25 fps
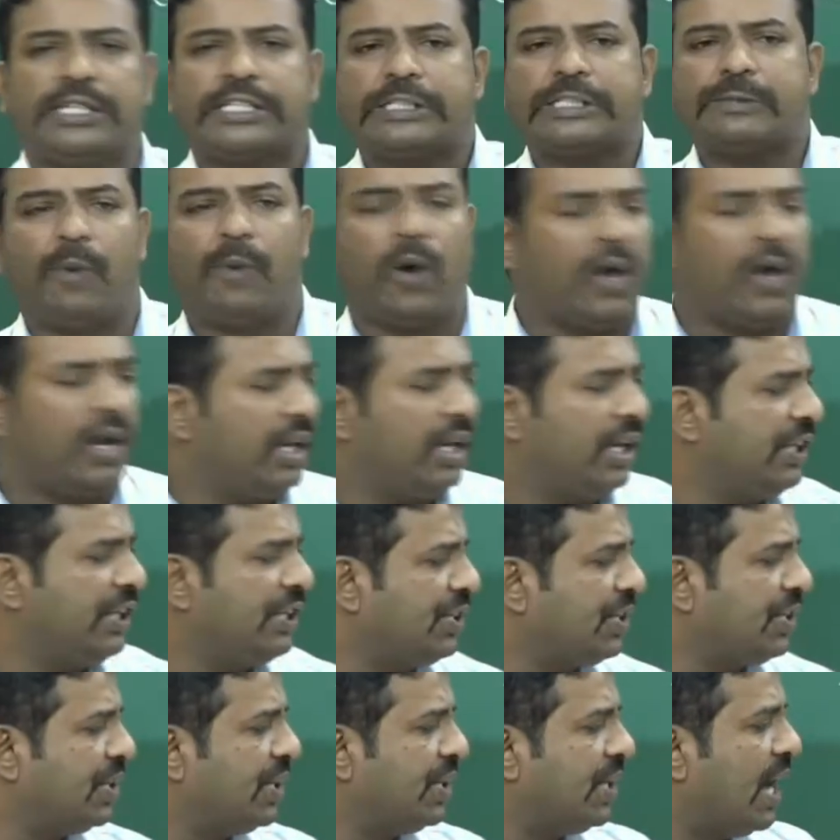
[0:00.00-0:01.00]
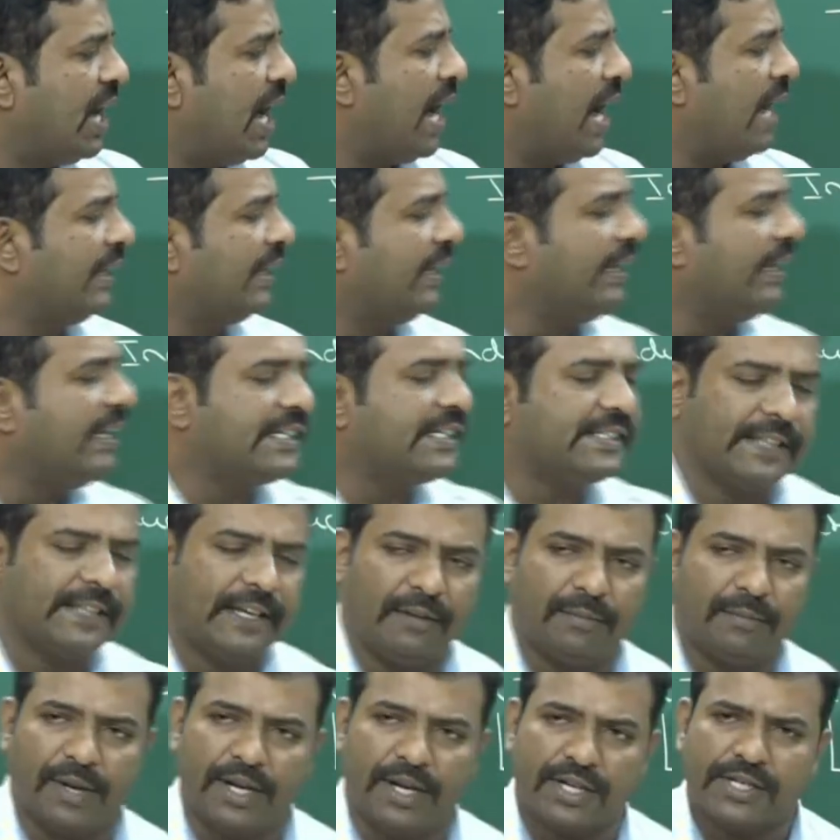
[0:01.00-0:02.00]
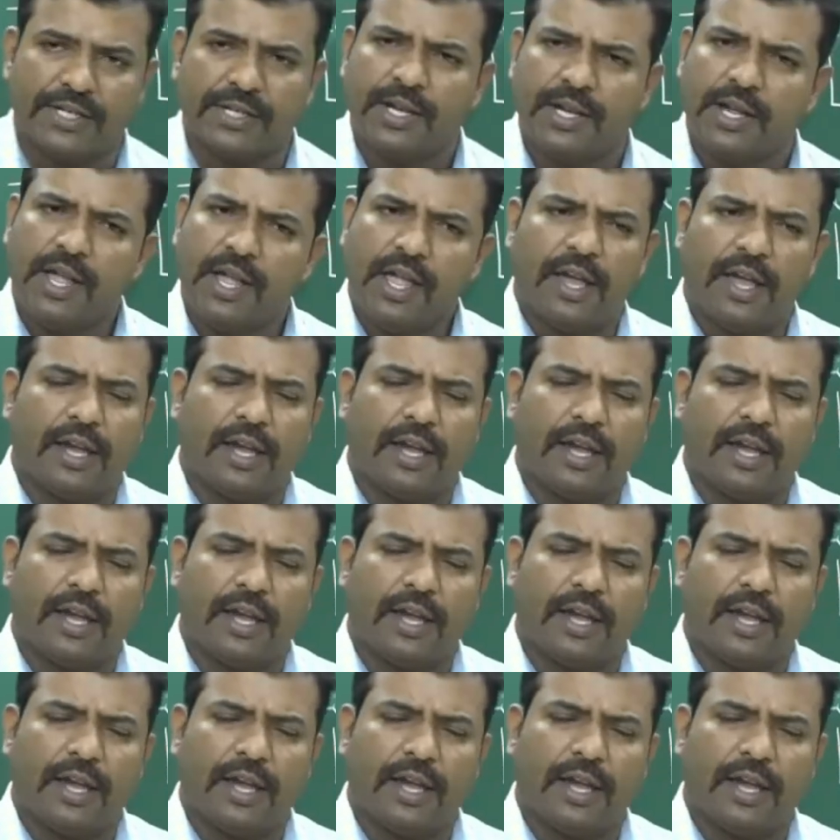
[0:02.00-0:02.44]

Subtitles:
is the smallest and the least element.